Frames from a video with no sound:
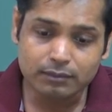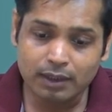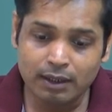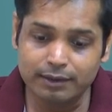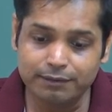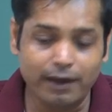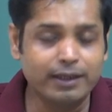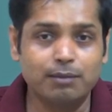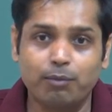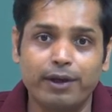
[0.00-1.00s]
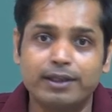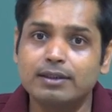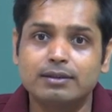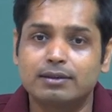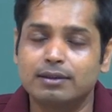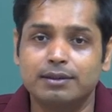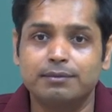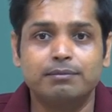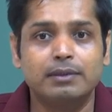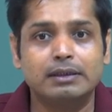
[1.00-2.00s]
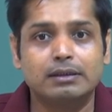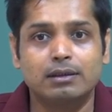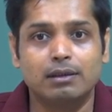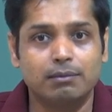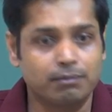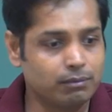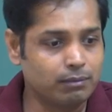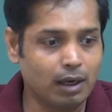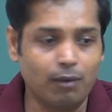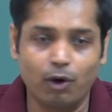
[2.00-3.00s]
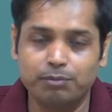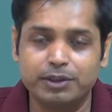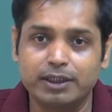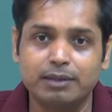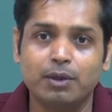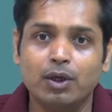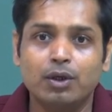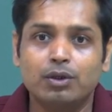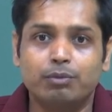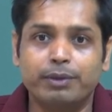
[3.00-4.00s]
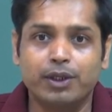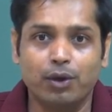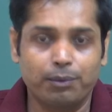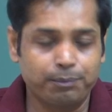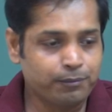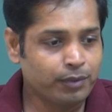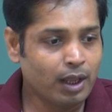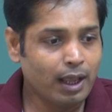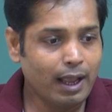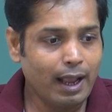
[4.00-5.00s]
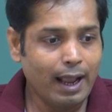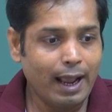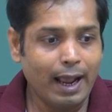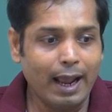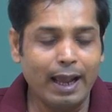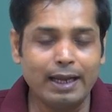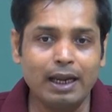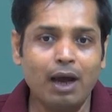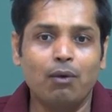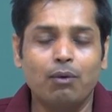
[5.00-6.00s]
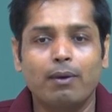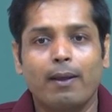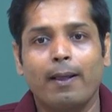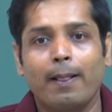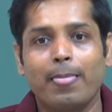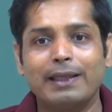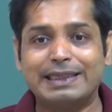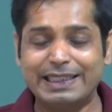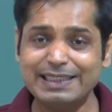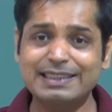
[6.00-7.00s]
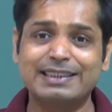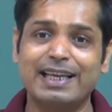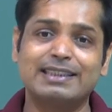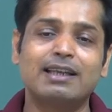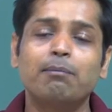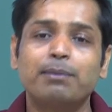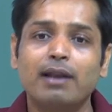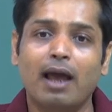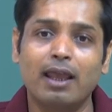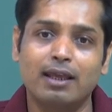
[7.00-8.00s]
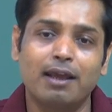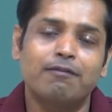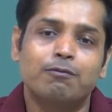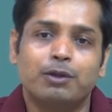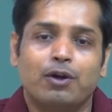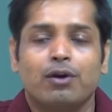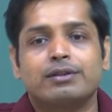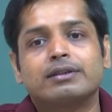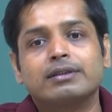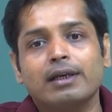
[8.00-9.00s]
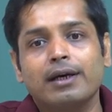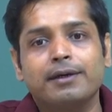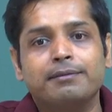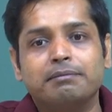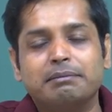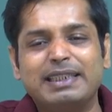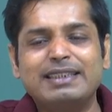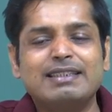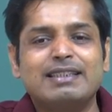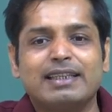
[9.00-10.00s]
and the final point is our objective to be cured. Now, this example I gave because this is